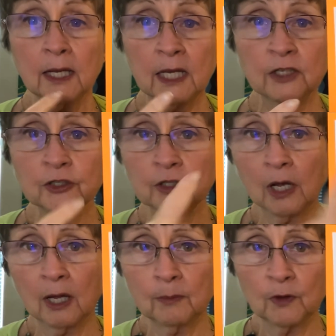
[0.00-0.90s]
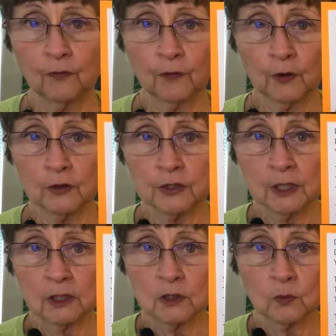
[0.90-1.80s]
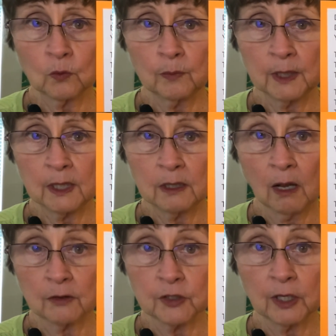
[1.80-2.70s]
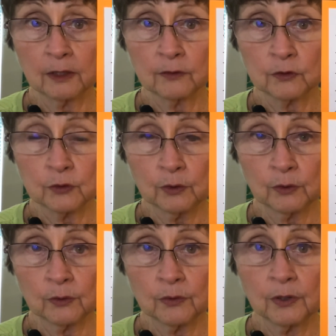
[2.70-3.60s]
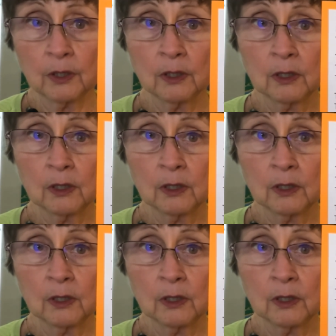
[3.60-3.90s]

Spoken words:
Each time the first sentence will be not telling the truth,